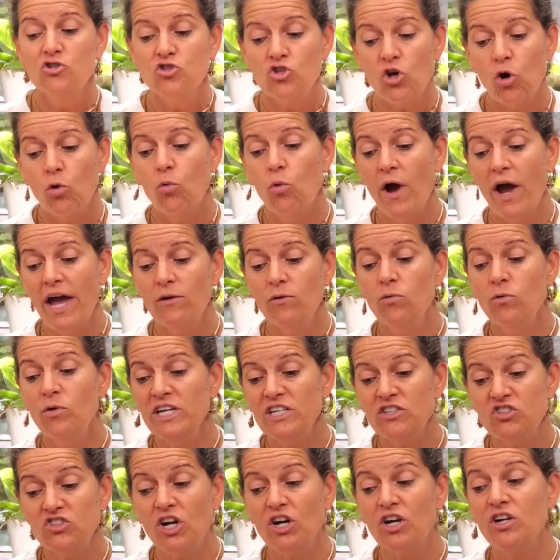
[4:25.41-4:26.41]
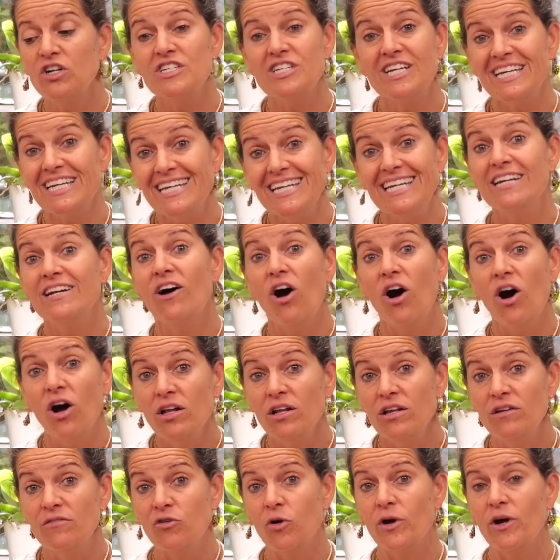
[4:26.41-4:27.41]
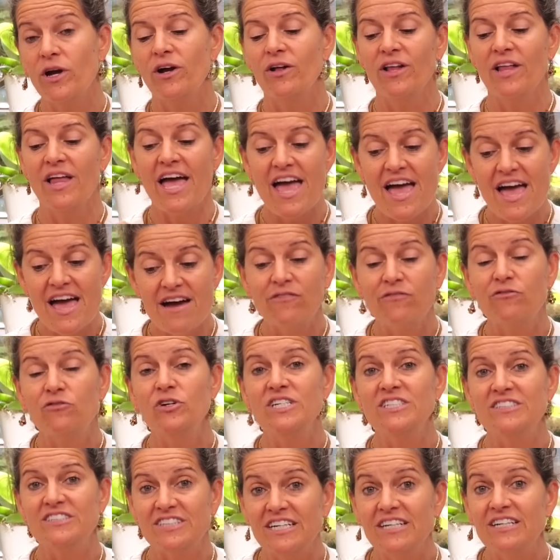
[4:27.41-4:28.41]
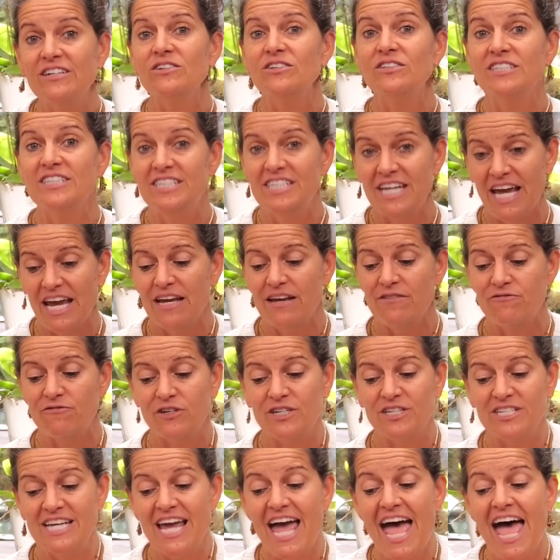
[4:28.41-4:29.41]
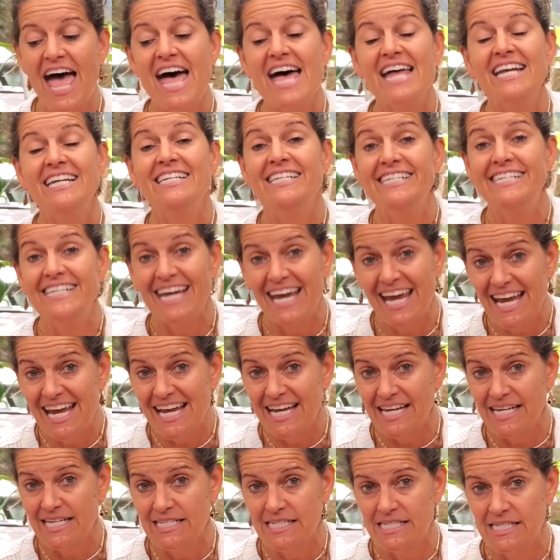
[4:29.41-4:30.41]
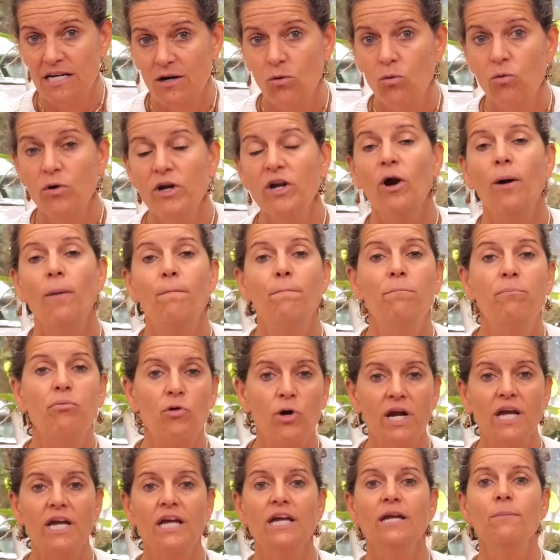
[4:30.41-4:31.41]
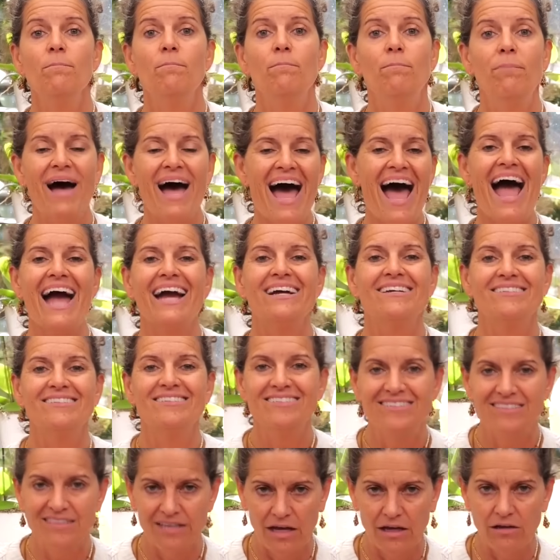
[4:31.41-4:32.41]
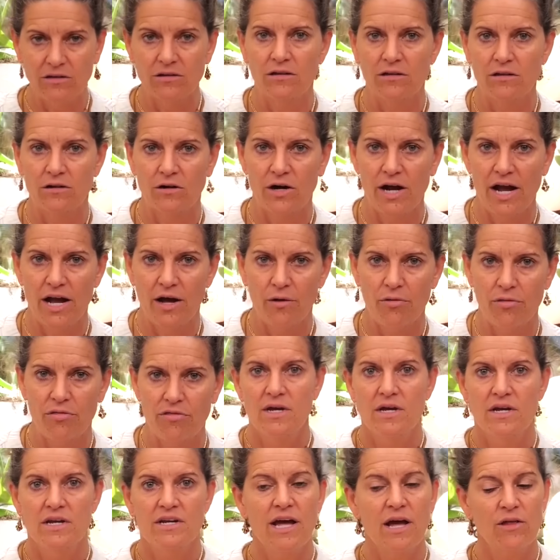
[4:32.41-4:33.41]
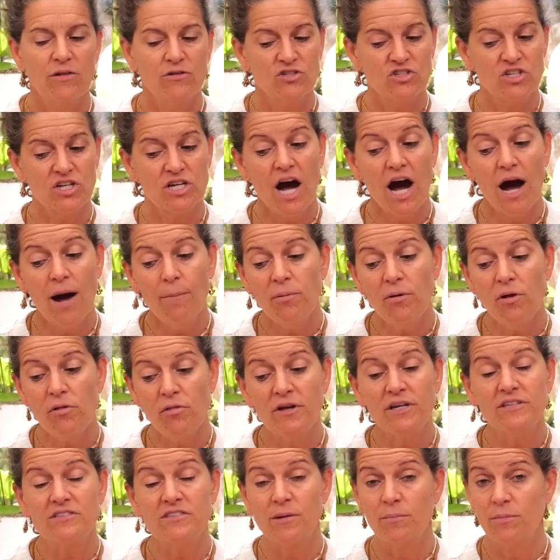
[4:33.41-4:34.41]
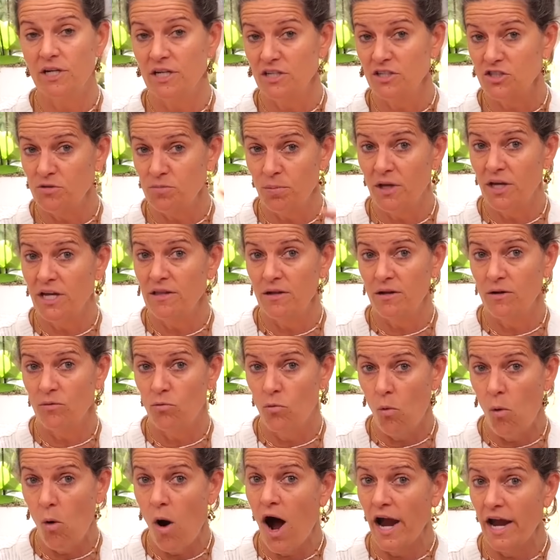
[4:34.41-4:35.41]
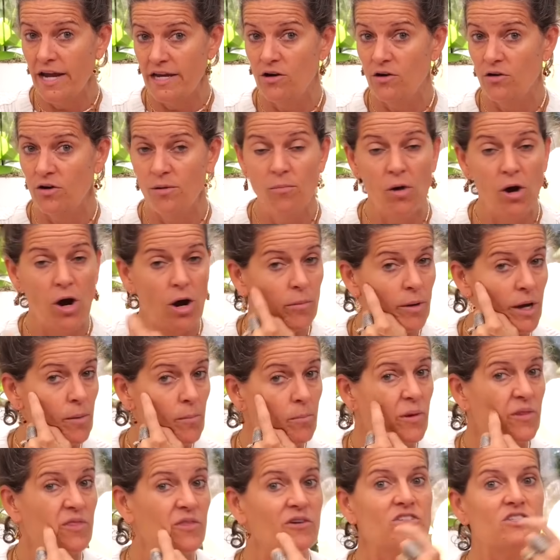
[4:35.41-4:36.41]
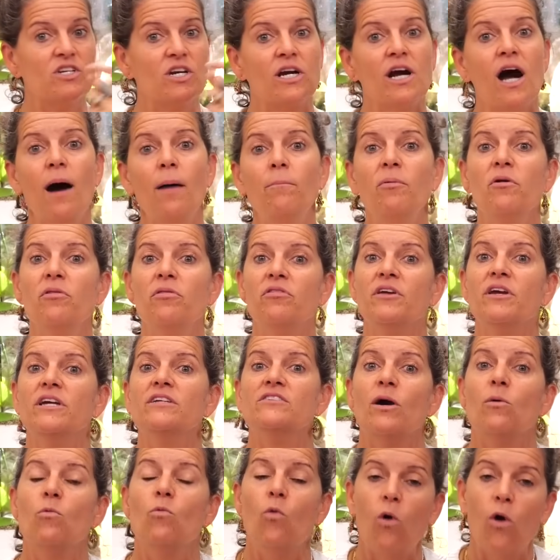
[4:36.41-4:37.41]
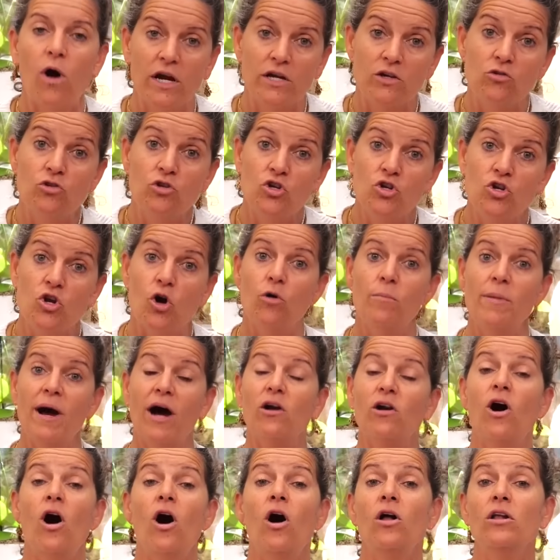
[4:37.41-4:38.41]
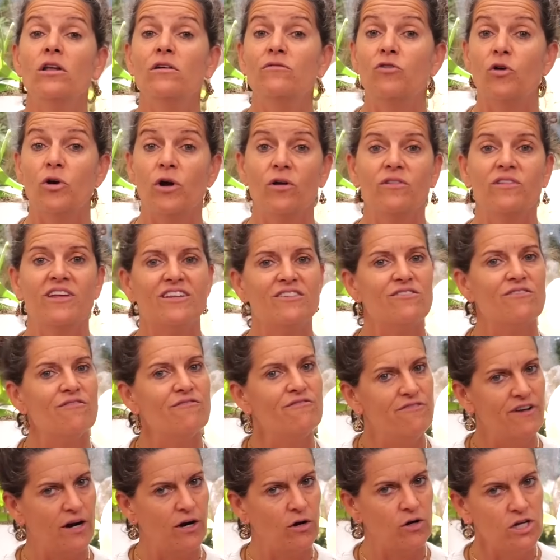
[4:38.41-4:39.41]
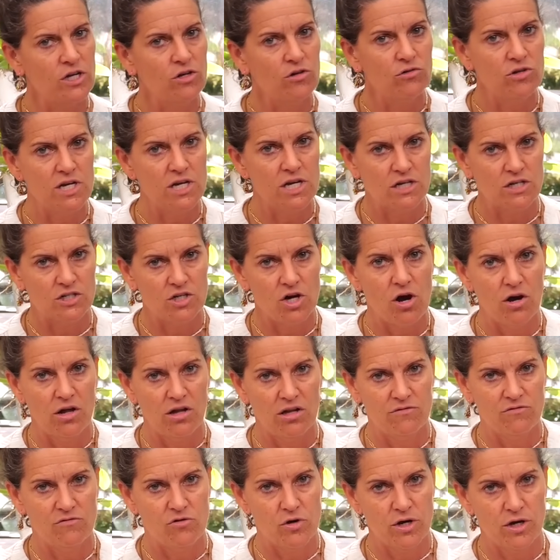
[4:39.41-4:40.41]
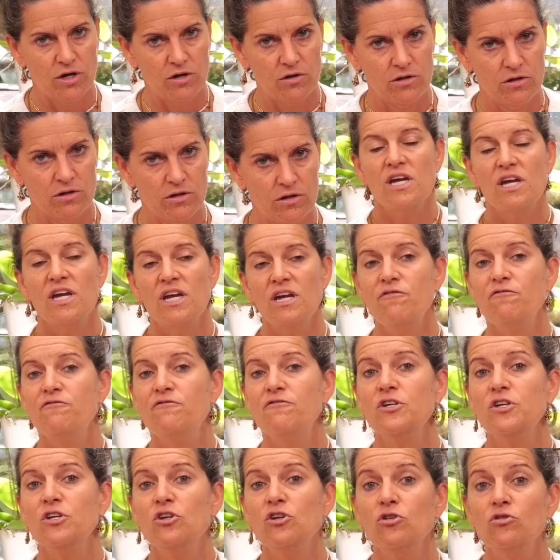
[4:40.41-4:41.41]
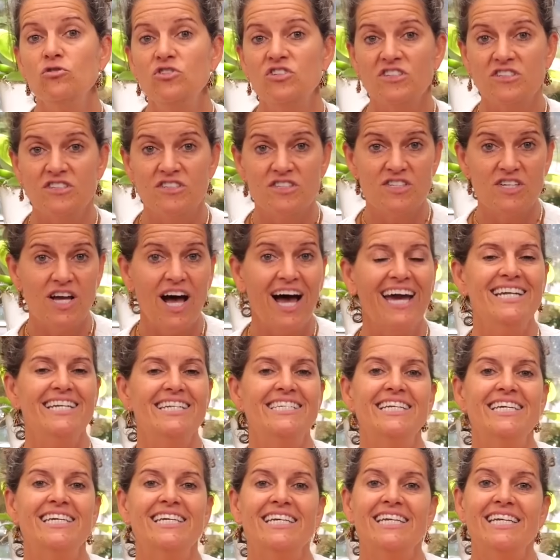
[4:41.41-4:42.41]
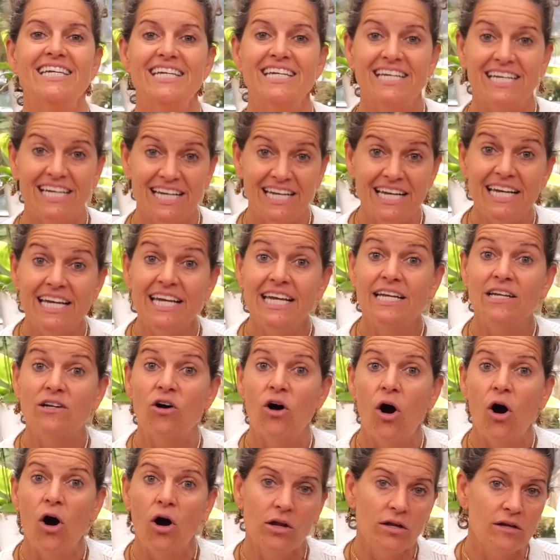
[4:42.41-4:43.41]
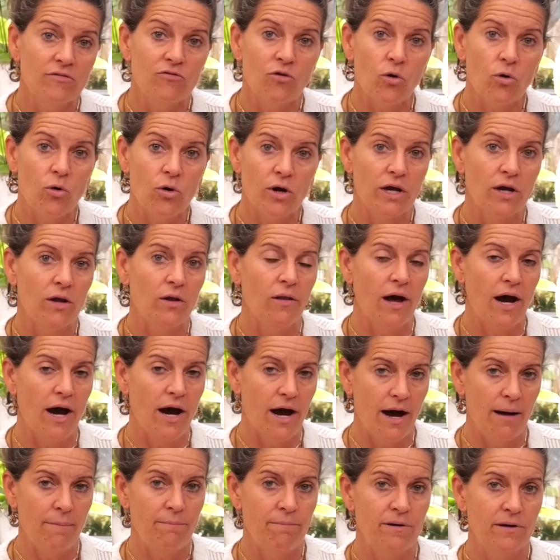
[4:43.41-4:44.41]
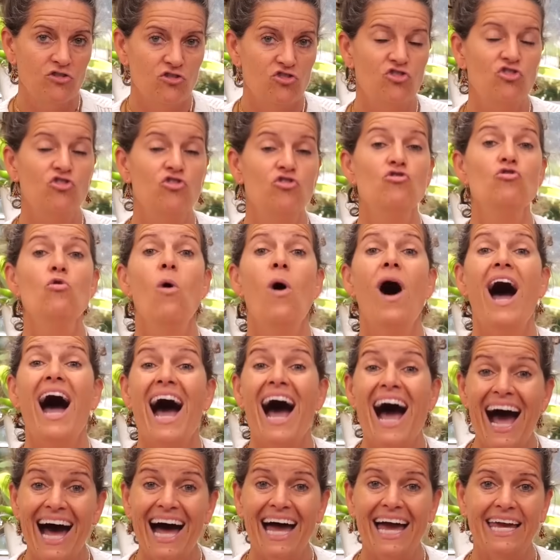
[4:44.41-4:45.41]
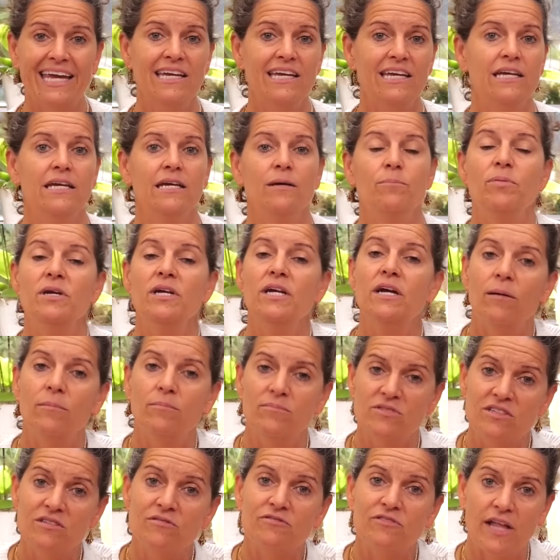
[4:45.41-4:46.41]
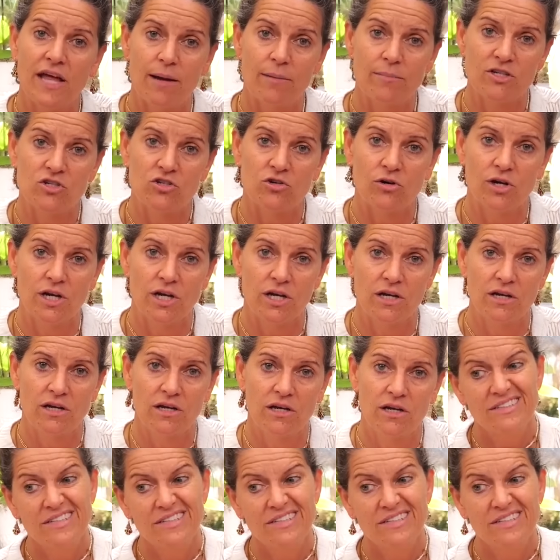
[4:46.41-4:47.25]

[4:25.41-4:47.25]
So when we start to eat olive oil every single day for 10 days, we are bringing back cellular health. Now, there's a couple things. I'm going to explain why here in a moment, but there's a couple things I want you to know about olive oil that's very unique to olive oil. If you decide to heat olive oil up too high, it becomes inflammatory.